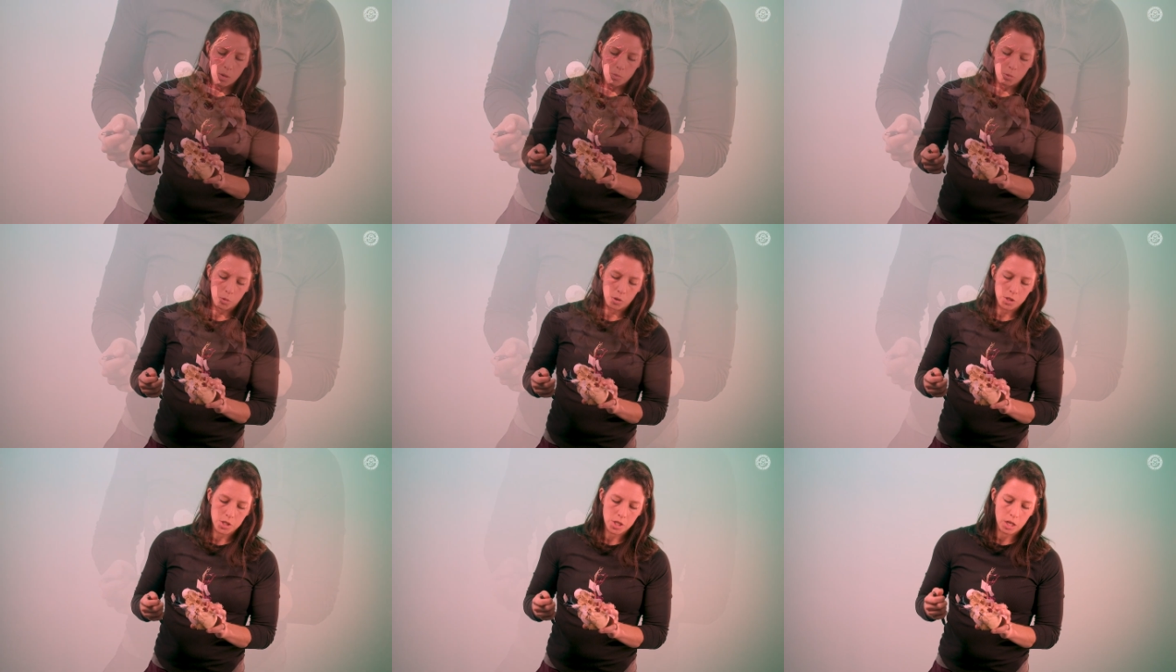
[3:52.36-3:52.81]
But
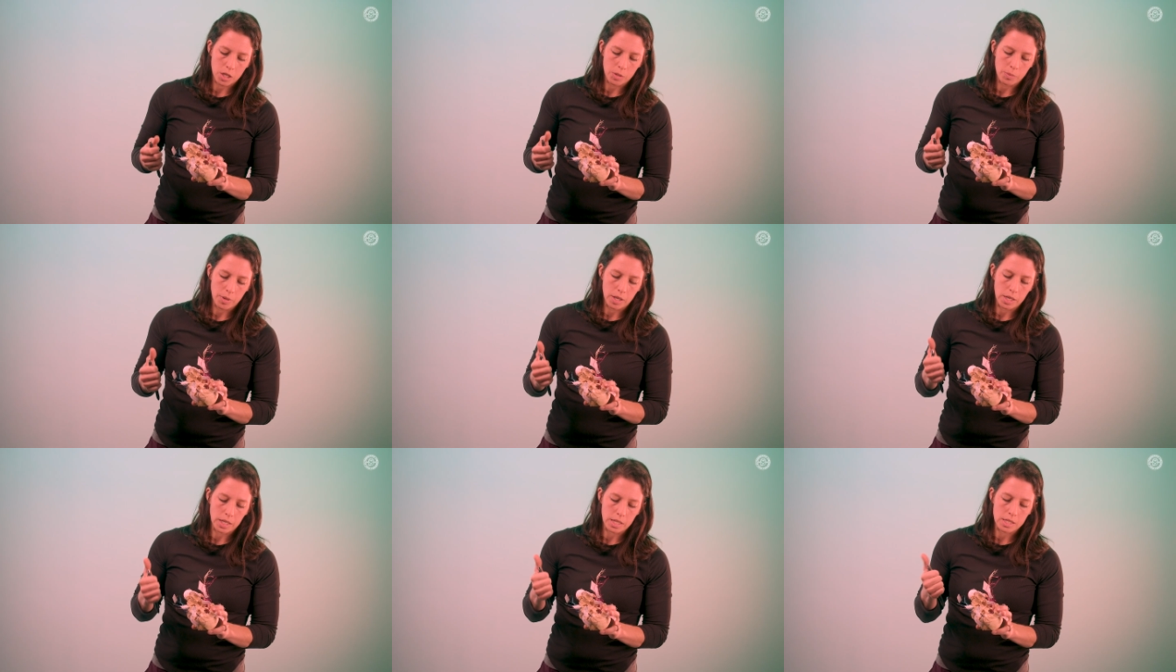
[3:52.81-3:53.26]
we're talking
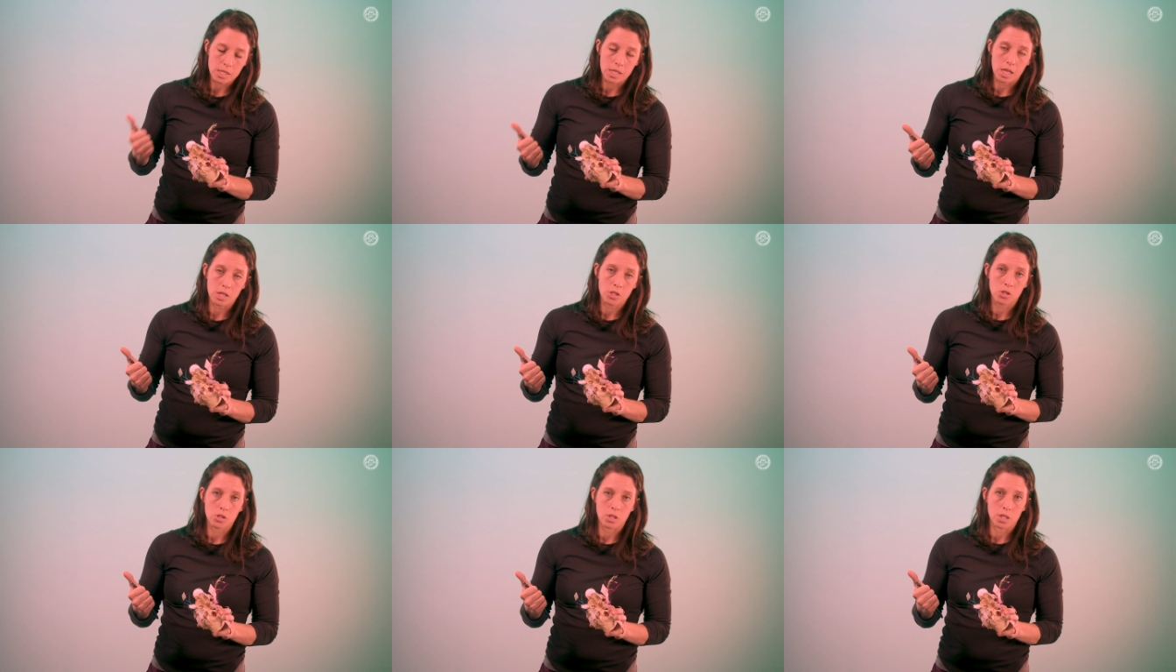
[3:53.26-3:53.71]
about
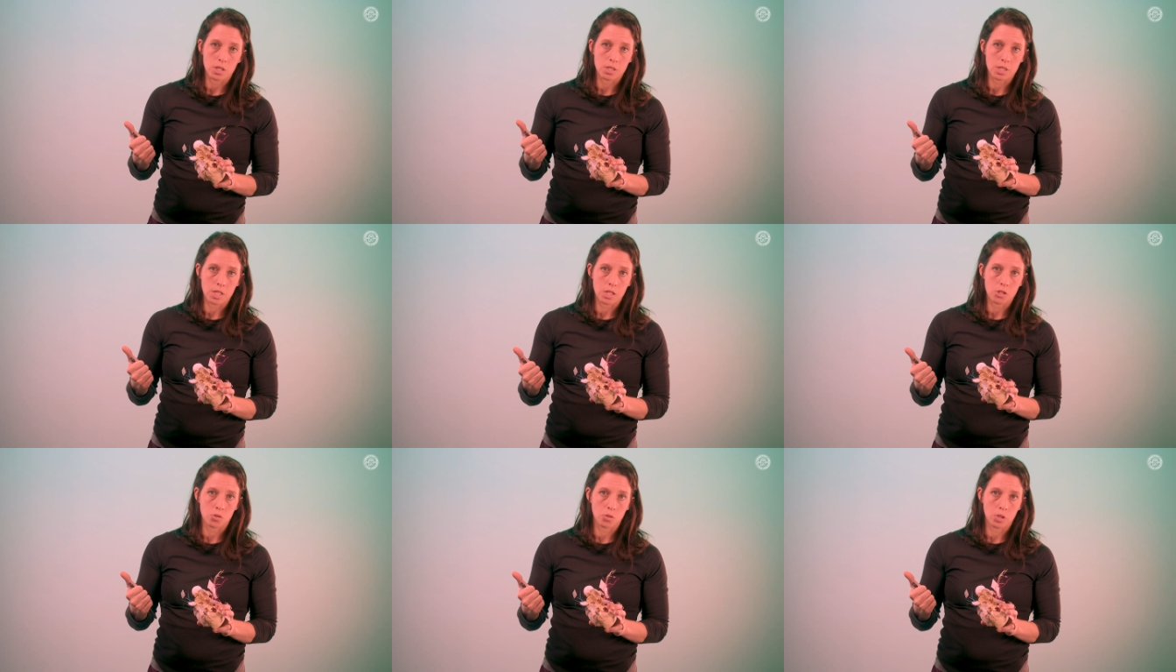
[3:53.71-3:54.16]
access
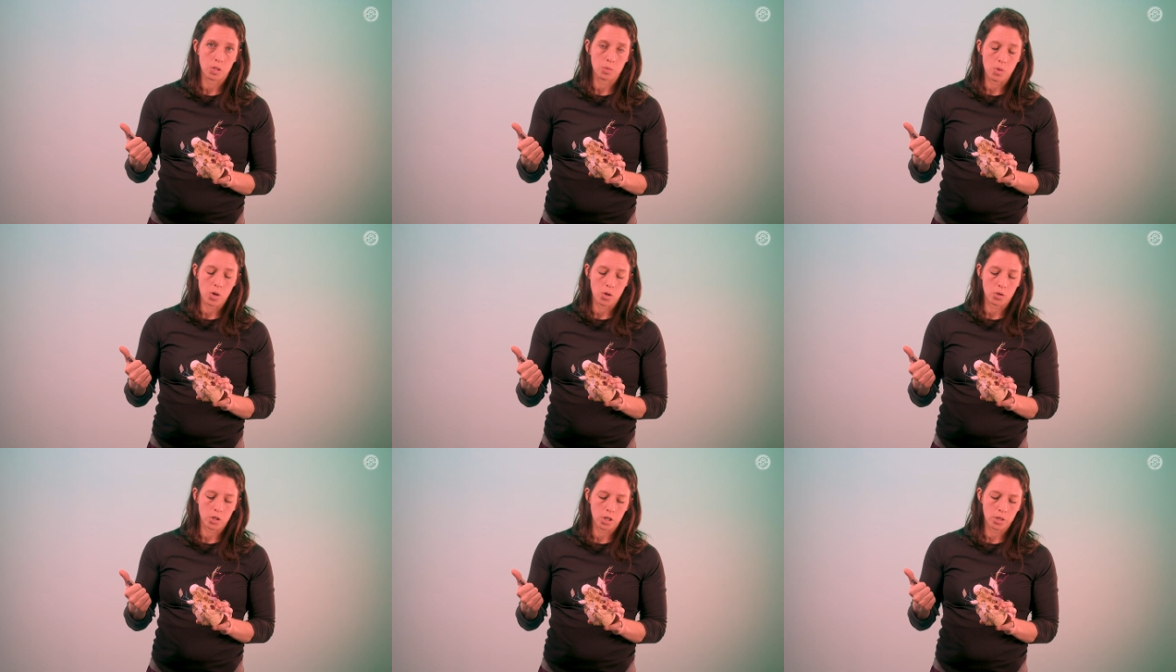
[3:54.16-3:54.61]
accessory
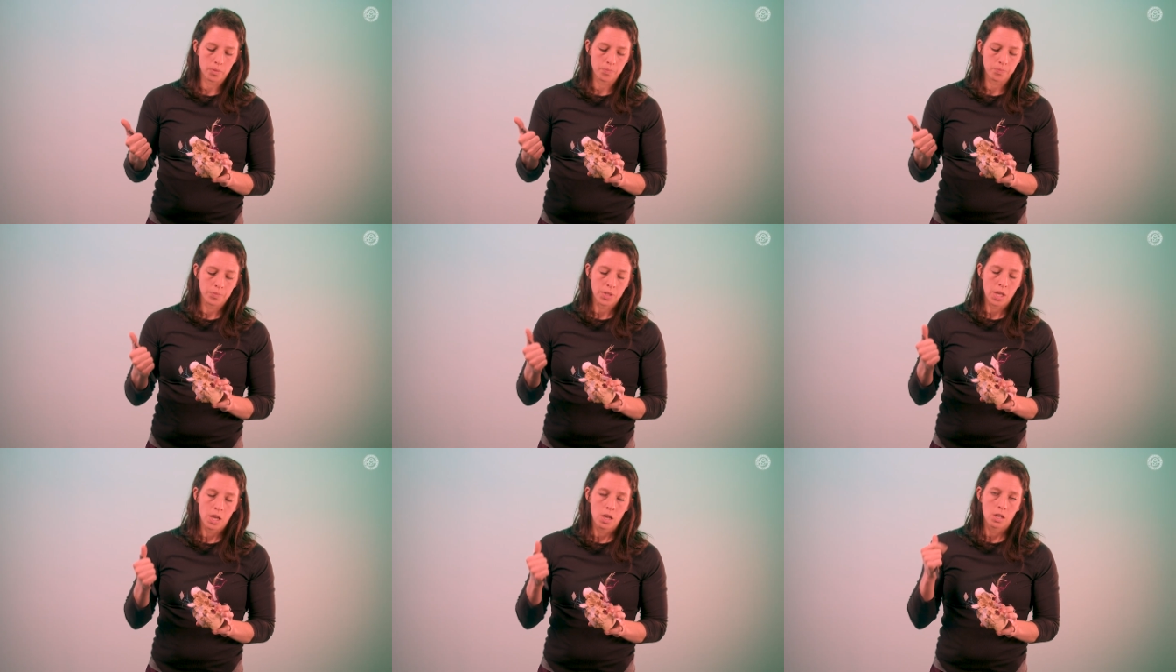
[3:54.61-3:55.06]
motor,
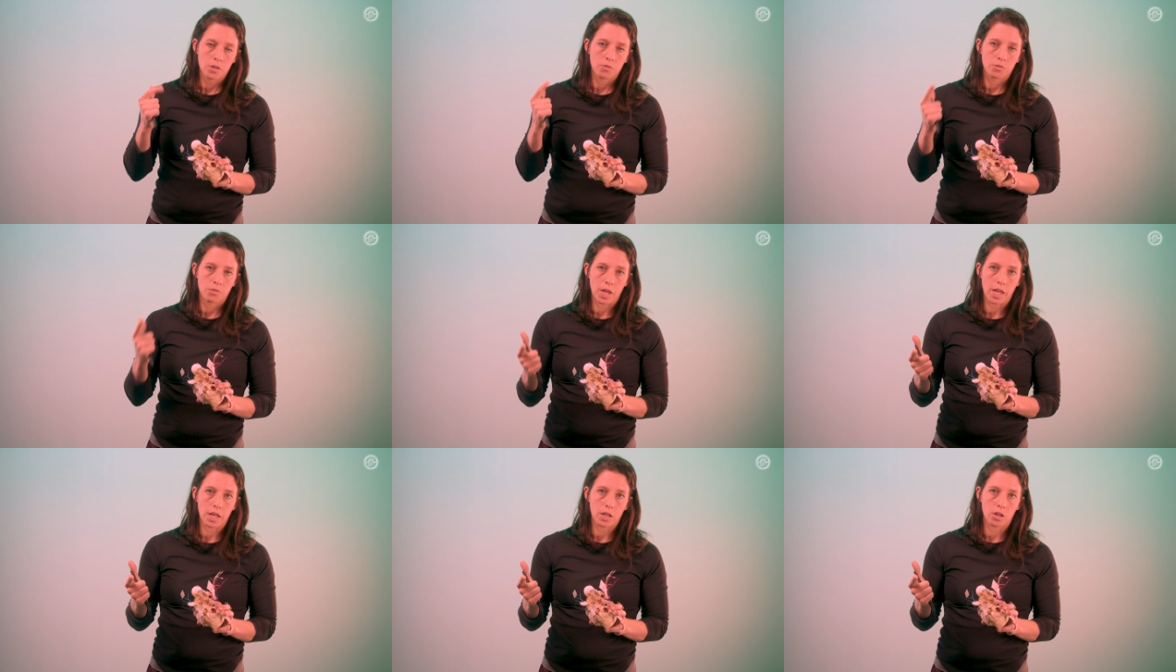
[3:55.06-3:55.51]

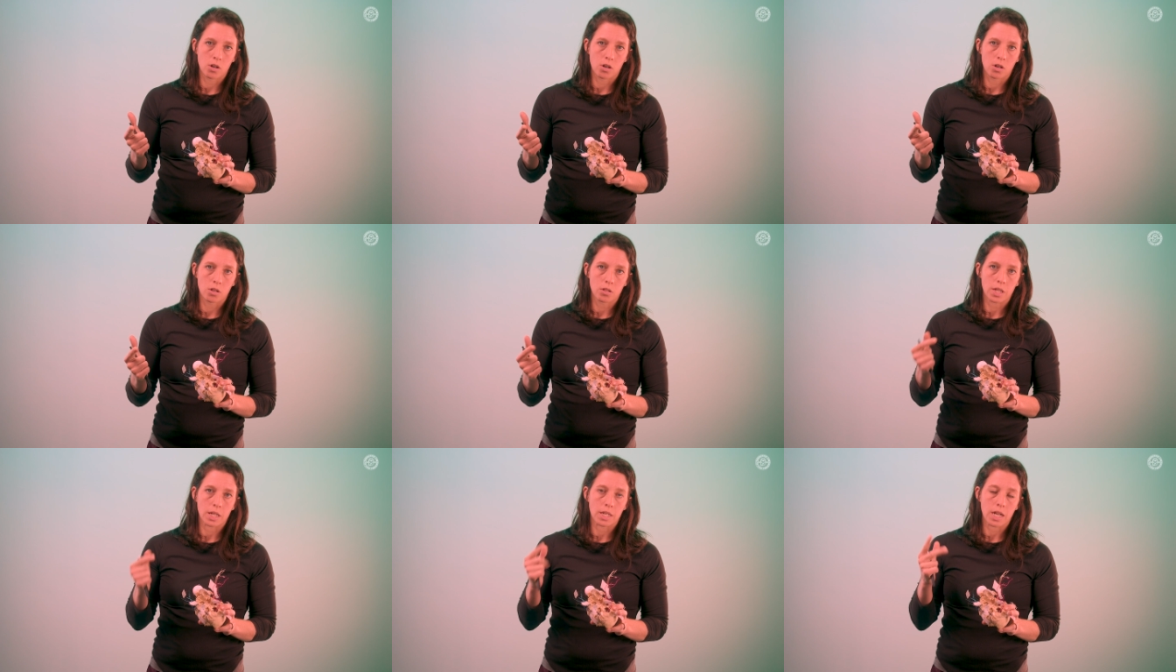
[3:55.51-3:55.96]

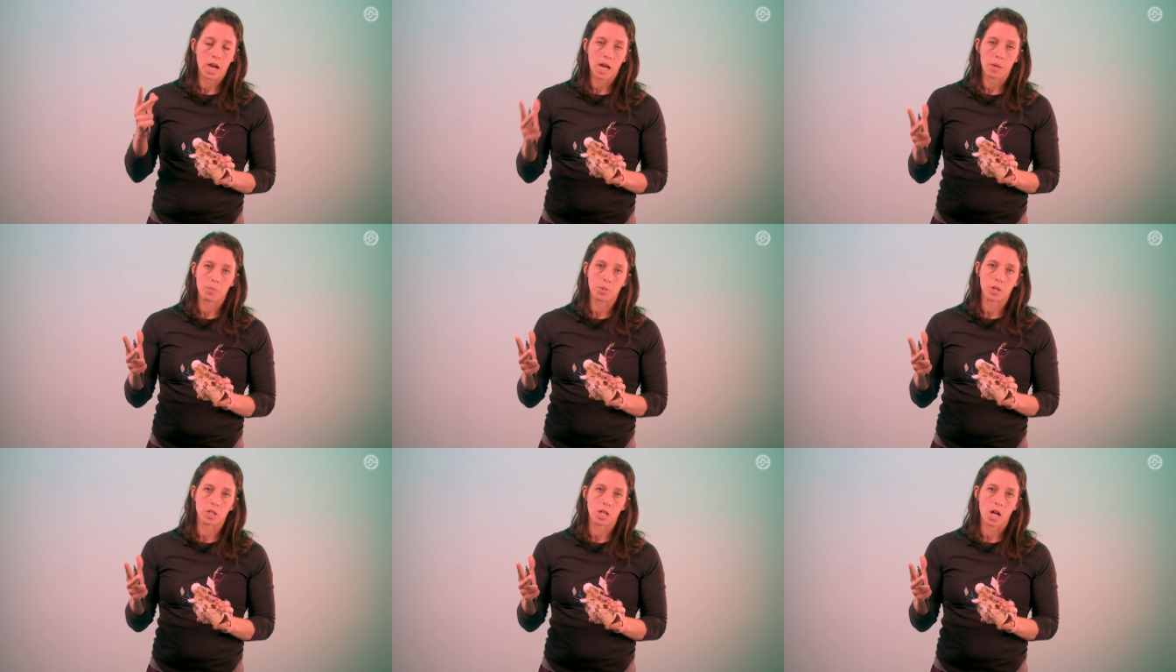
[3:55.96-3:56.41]
vagal, and
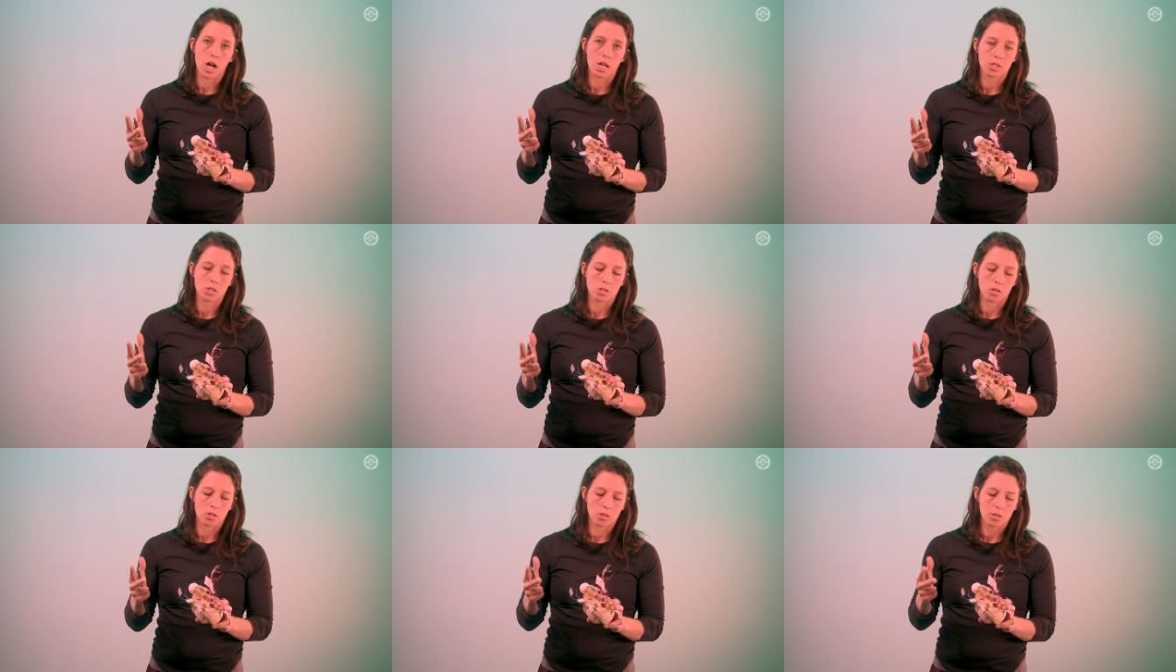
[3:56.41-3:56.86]

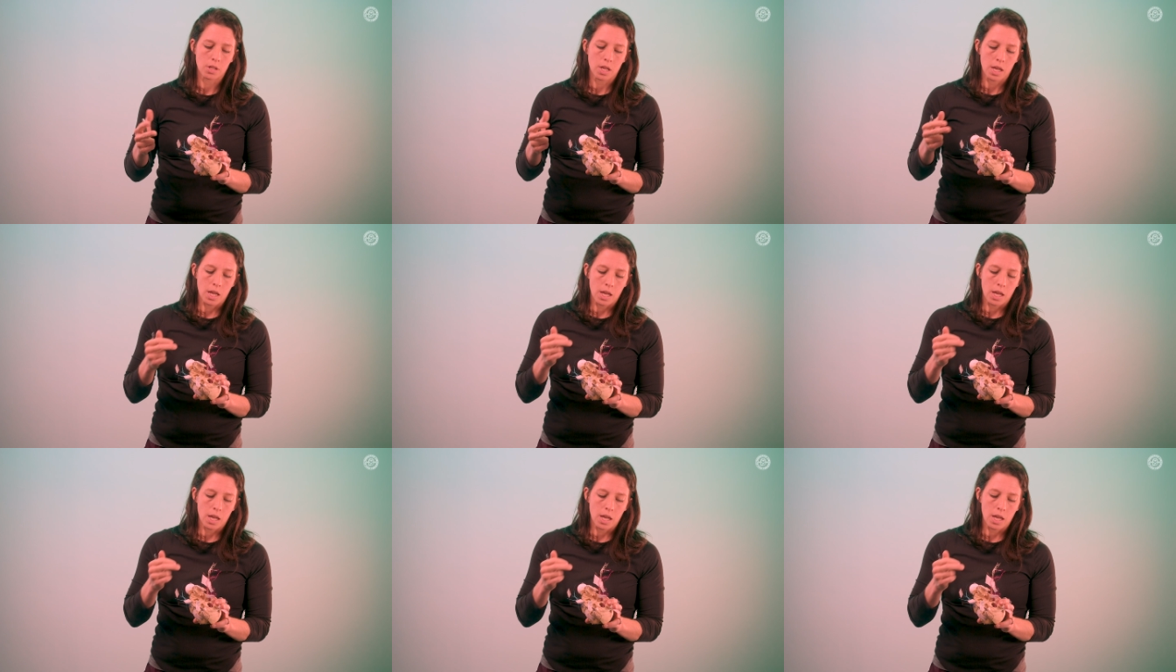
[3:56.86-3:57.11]
hypoglossal.